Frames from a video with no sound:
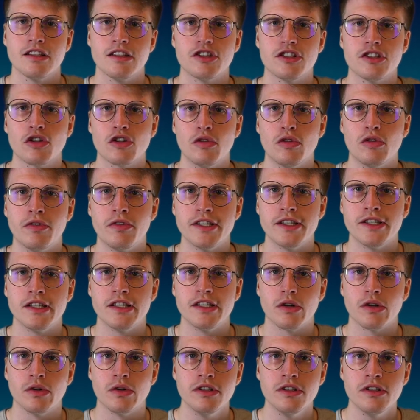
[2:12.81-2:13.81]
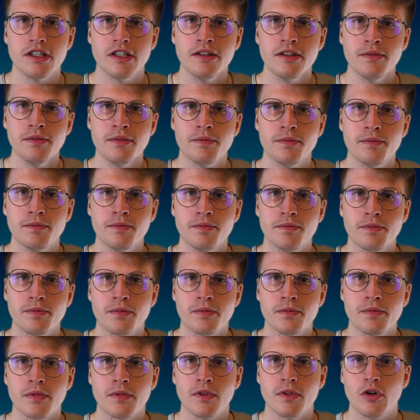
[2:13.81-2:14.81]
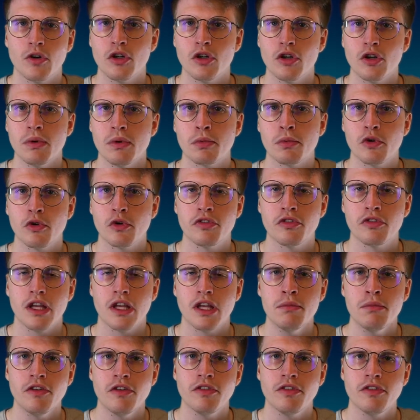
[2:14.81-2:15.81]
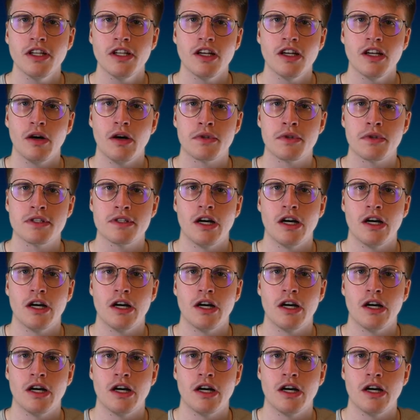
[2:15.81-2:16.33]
and checks again and again whether the car is still being charged.